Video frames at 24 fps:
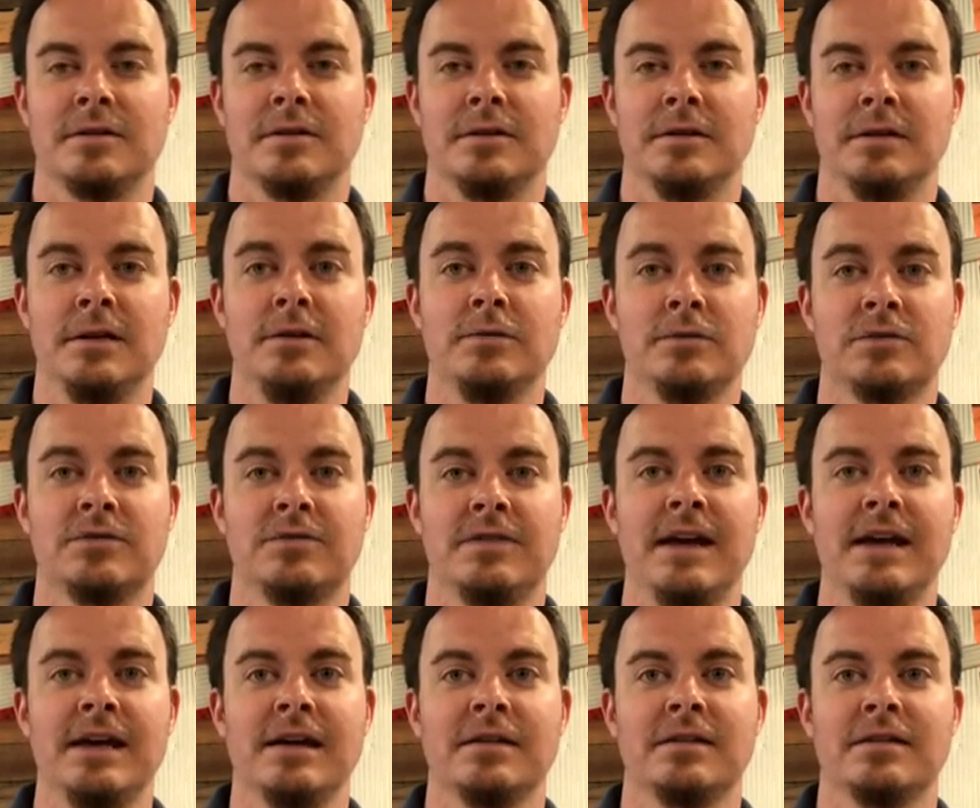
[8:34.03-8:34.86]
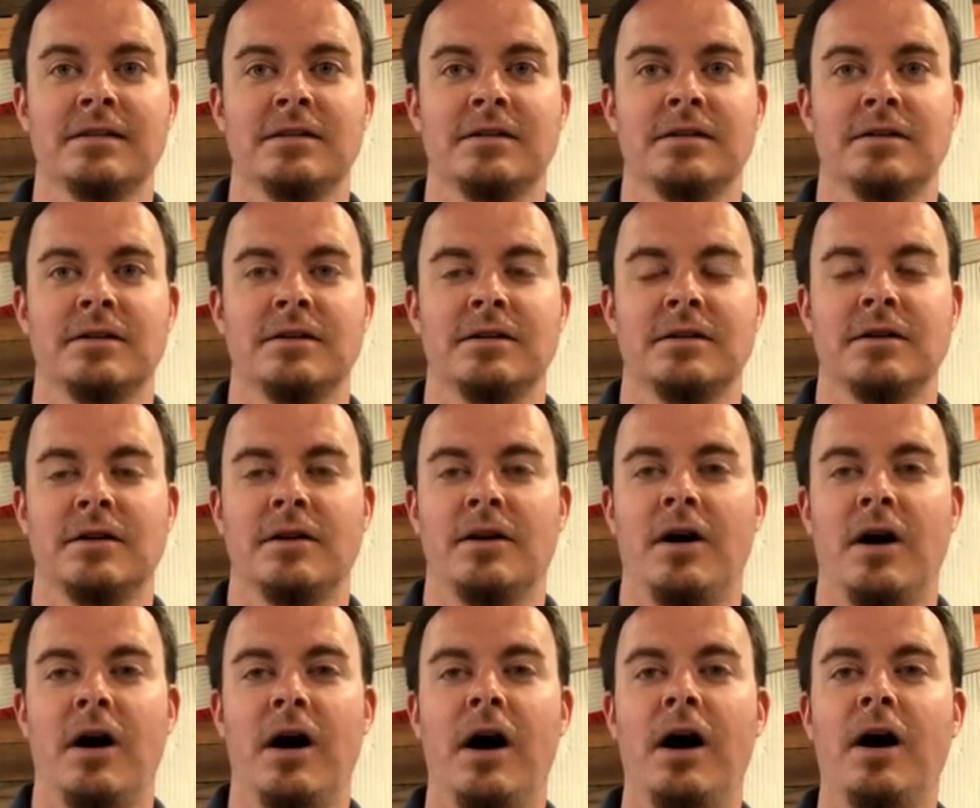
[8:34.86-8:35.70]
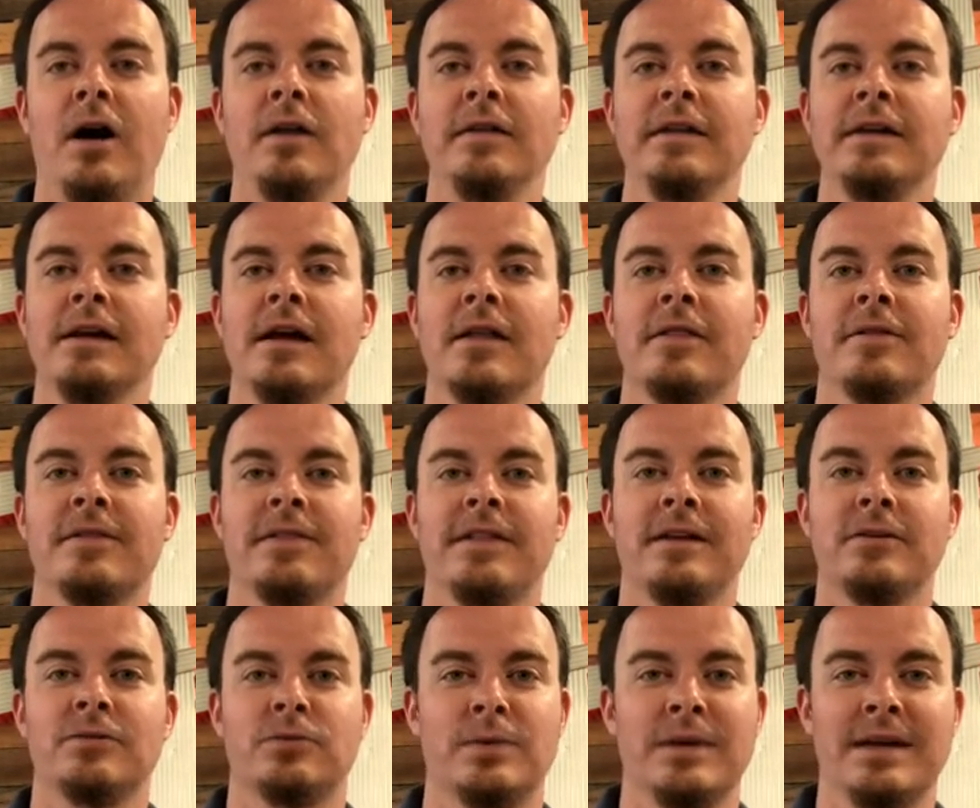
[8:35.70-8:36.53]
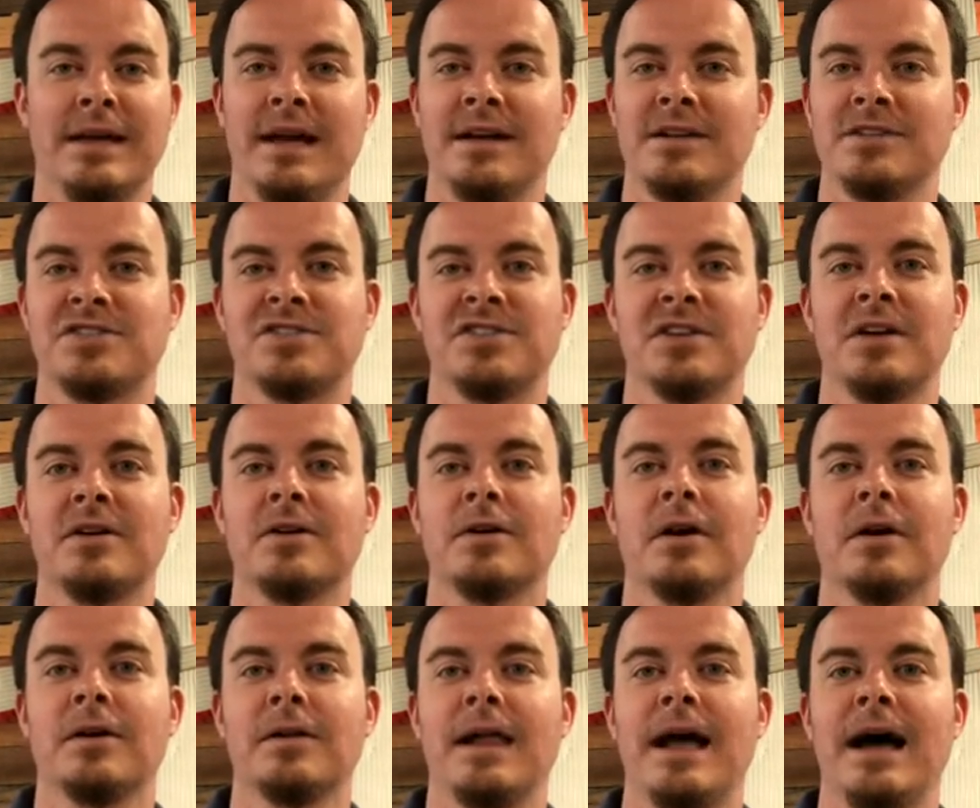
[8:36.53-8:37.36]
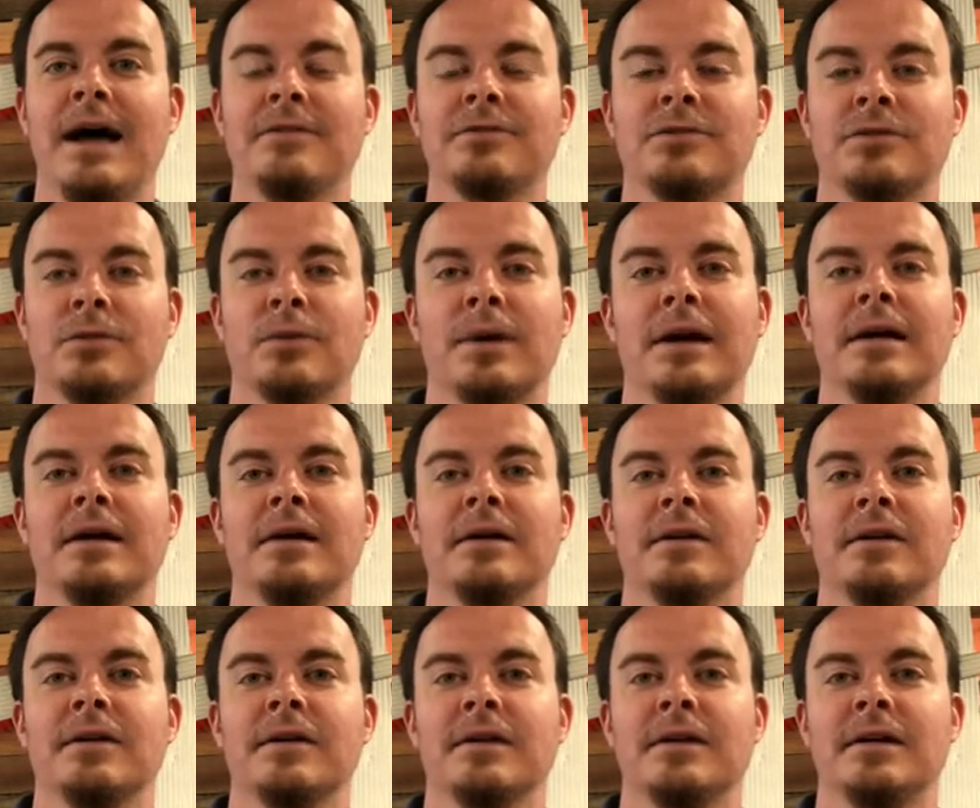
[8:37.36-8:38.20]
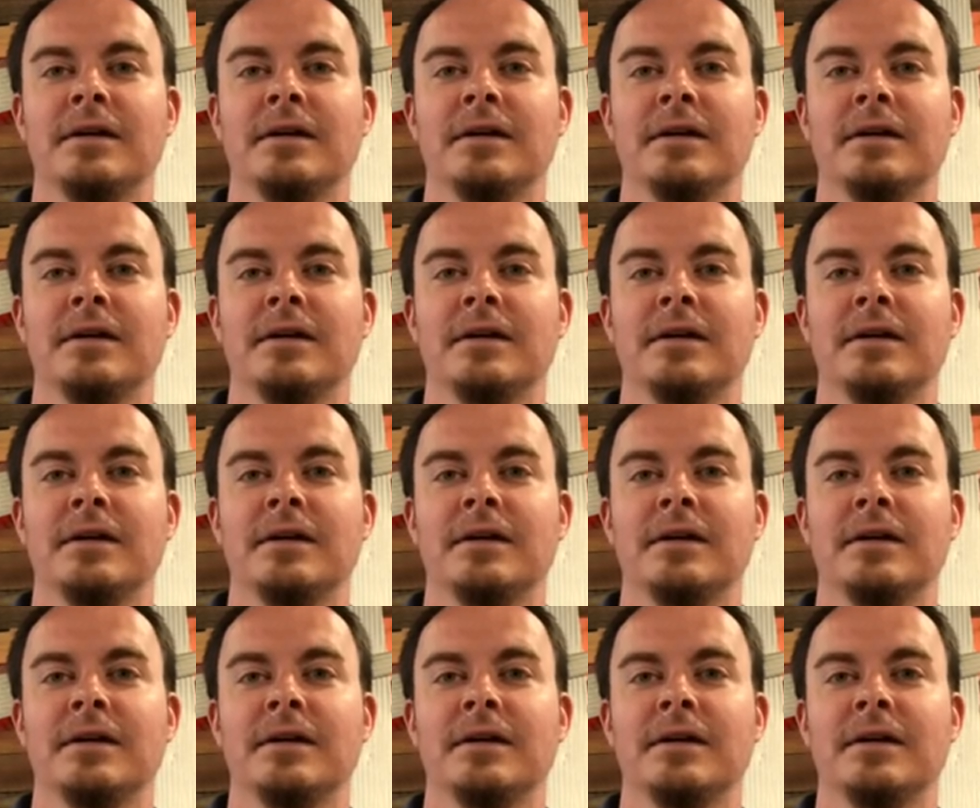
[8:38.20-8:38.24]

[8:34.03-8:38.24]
It was faith. All the other things we kind of center our lives around